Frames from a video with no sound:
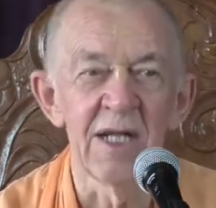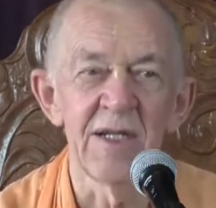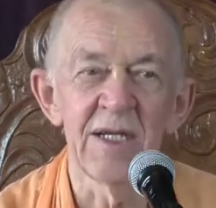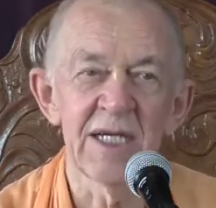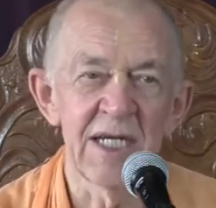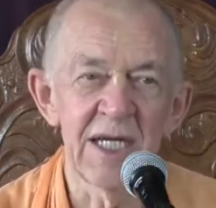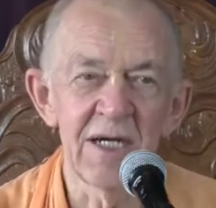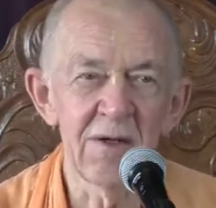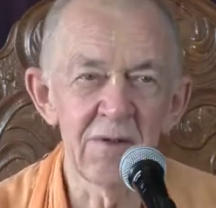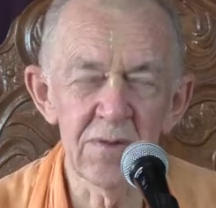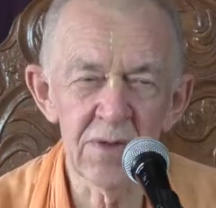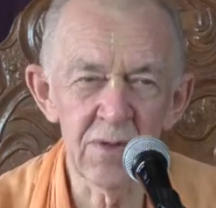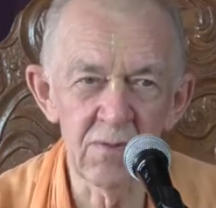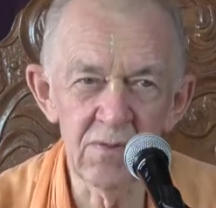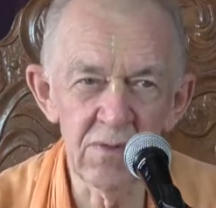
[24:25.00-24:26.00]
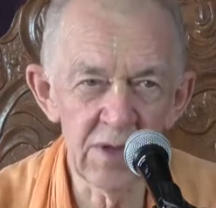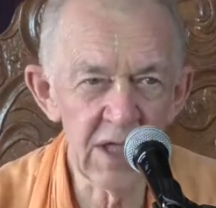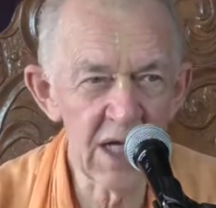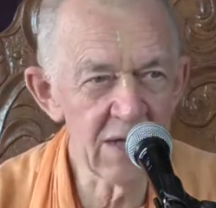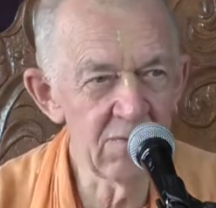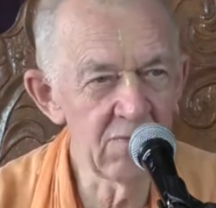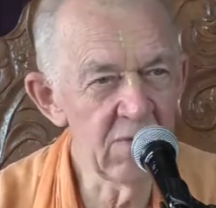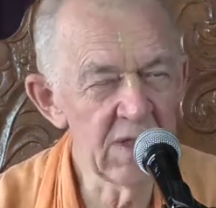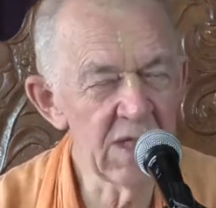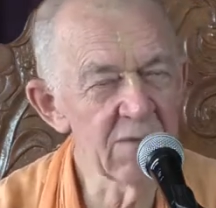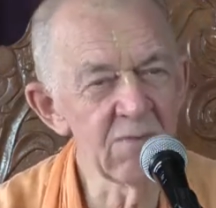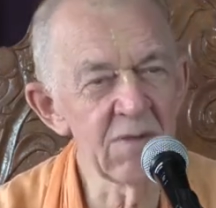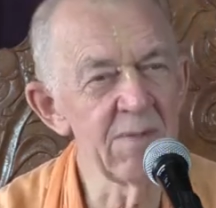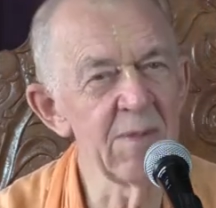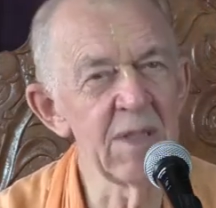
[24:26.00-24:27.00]
the girls young
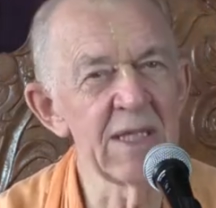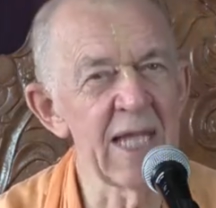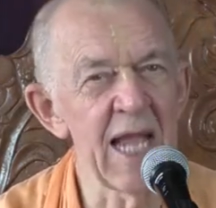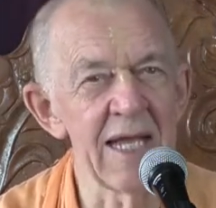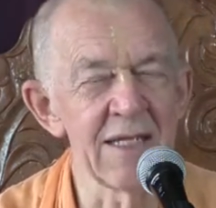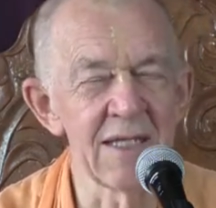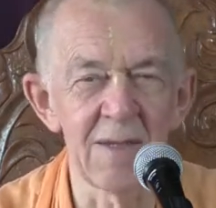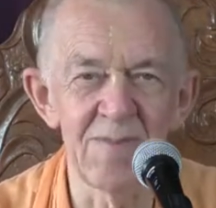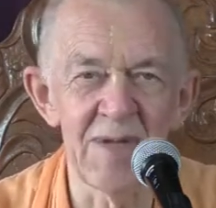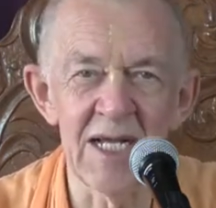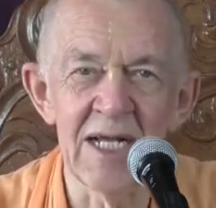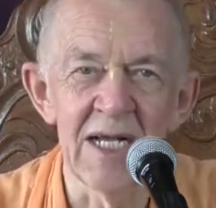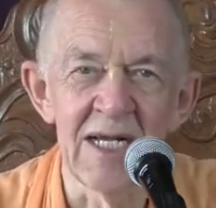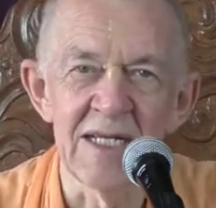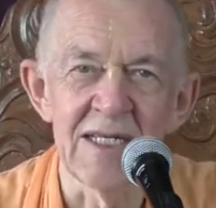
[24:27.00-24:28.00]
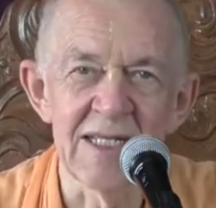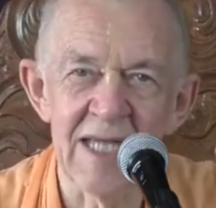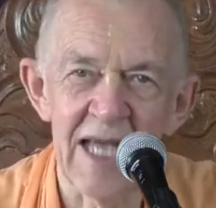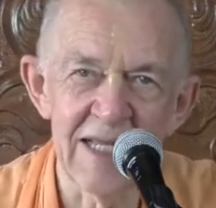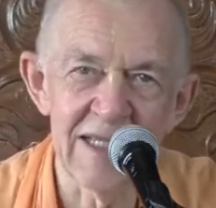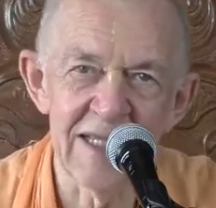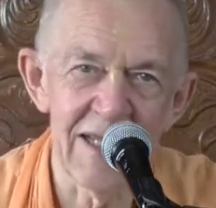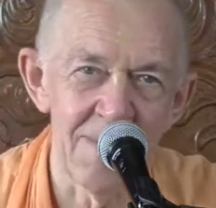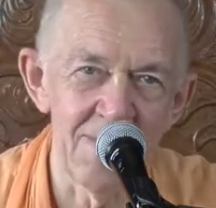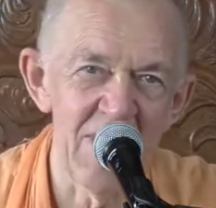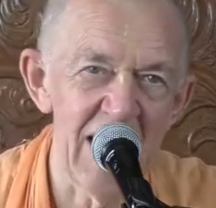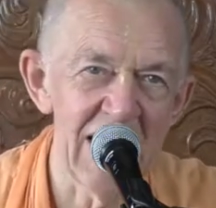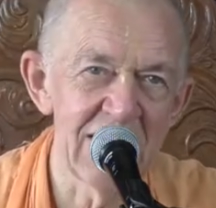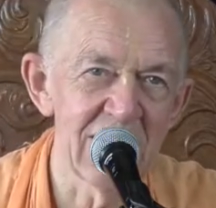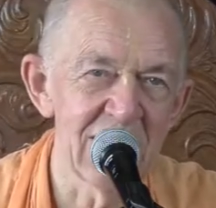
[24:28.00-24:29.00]
young women tend to be
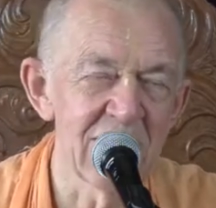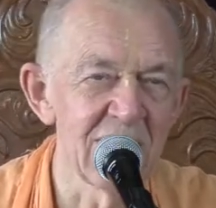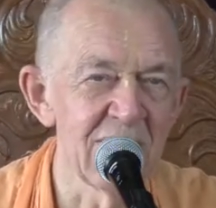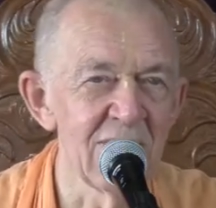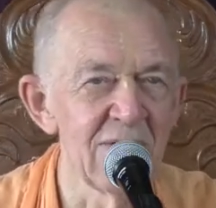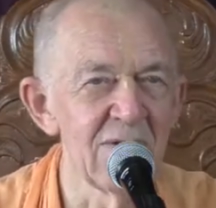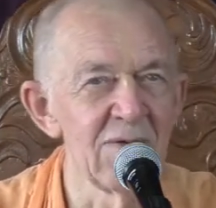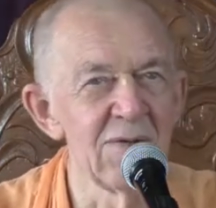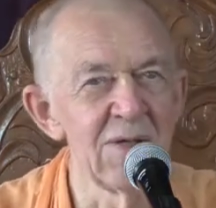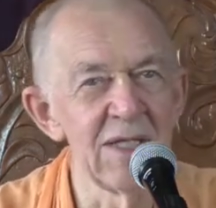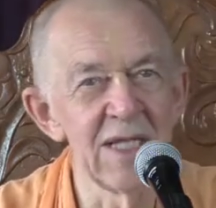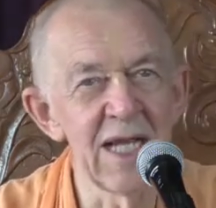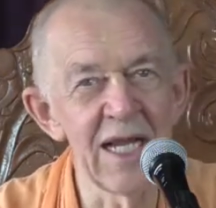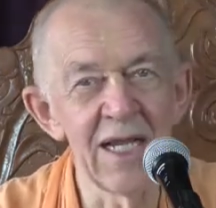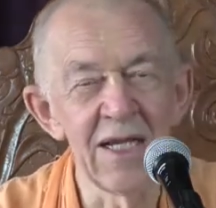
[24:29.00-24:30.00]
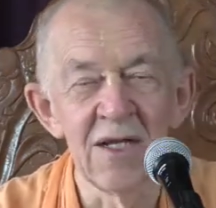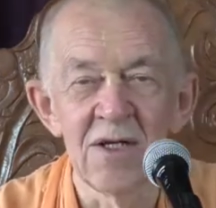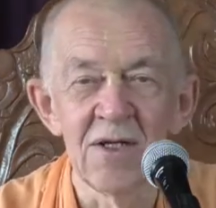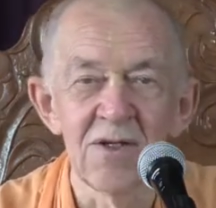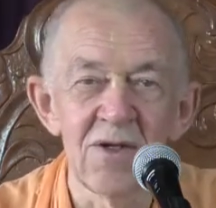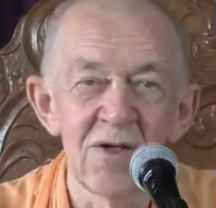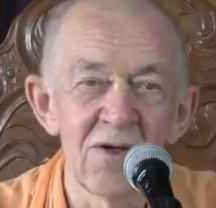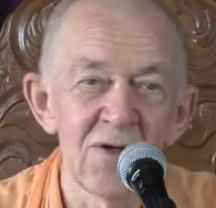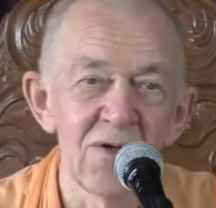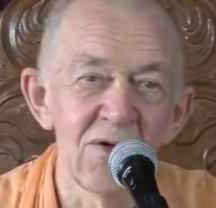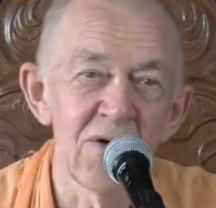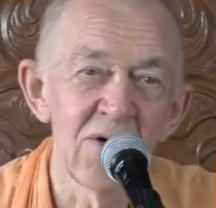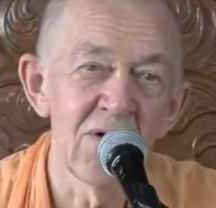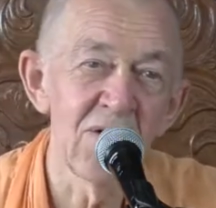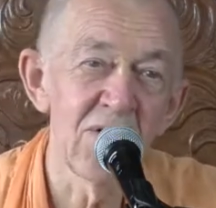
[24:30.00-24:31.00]
sentimental and they you
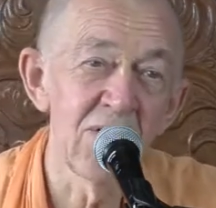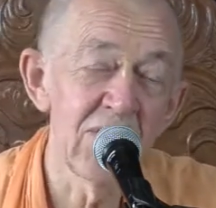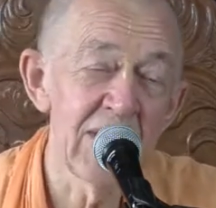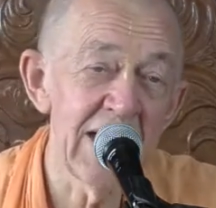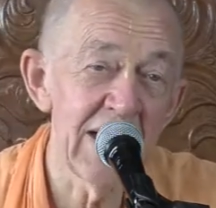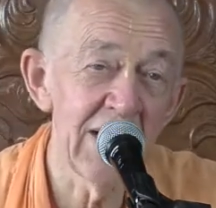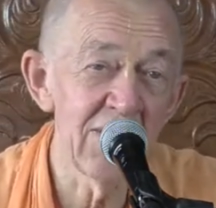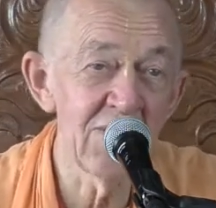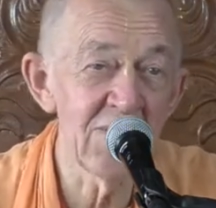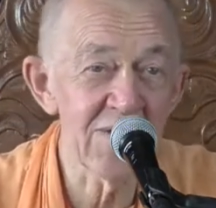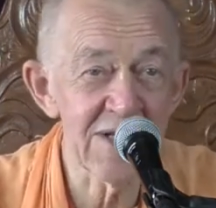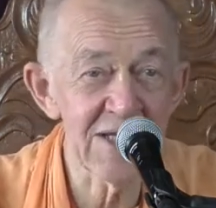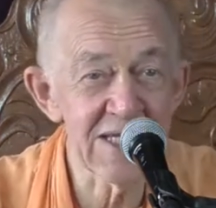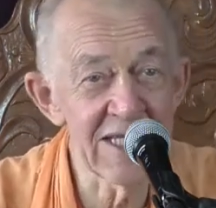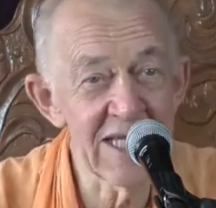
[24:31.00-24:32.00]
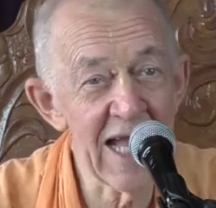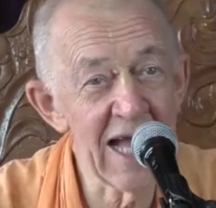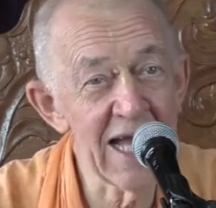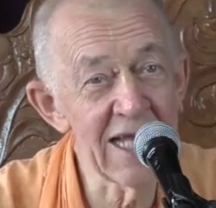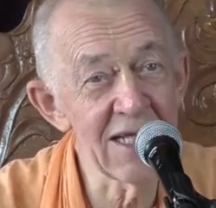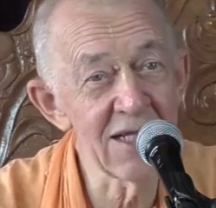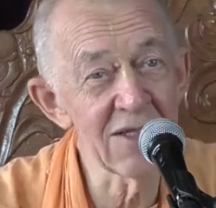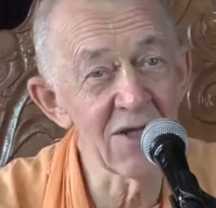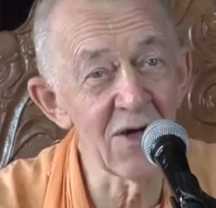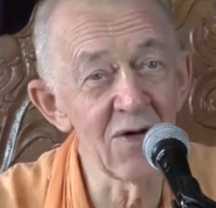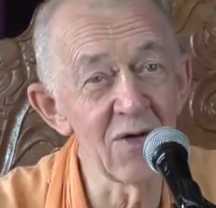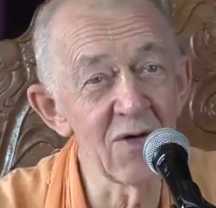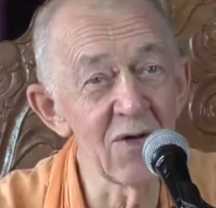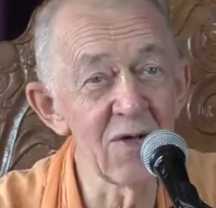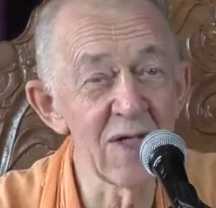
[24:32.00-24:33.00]
know oh he looks nice
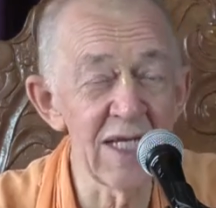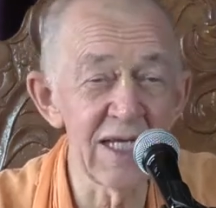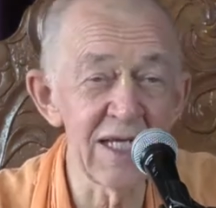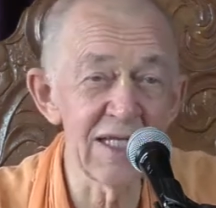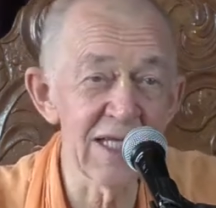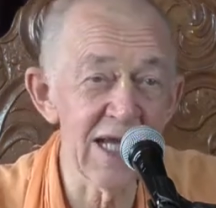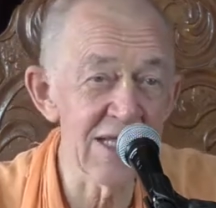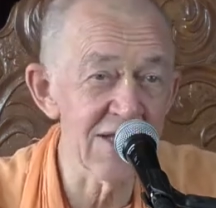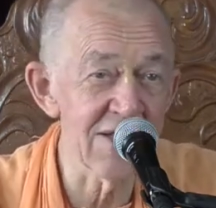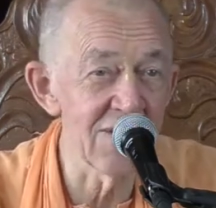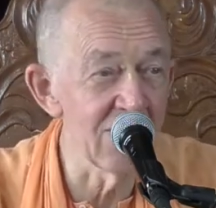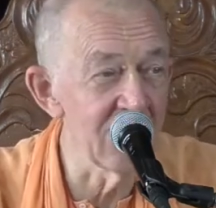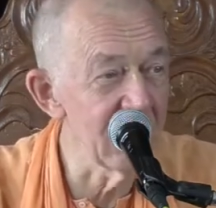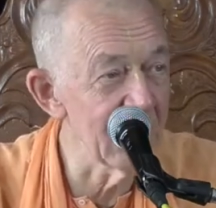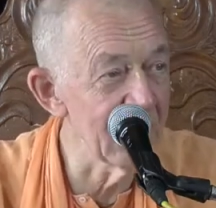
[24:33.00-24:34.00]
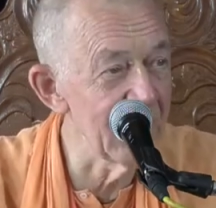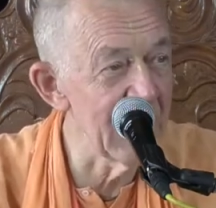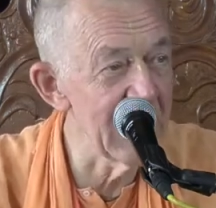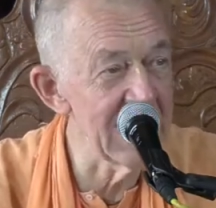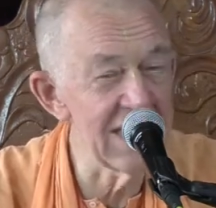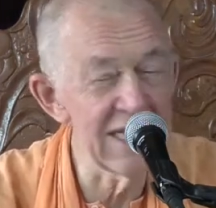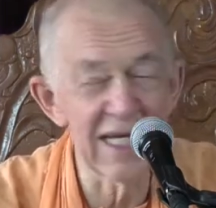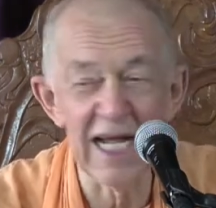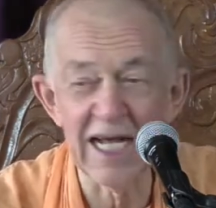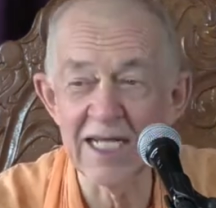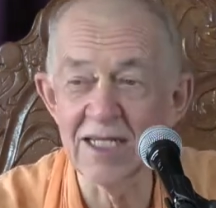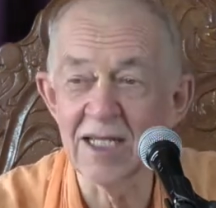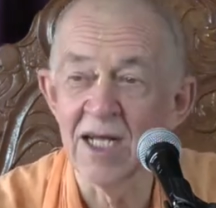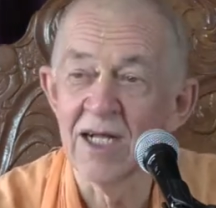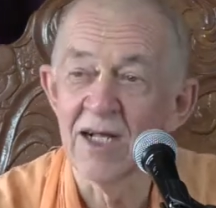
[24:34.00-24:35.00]
oh he doesn't look very
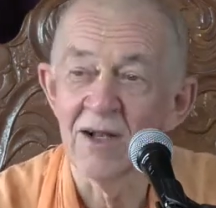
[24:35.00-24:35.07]
nice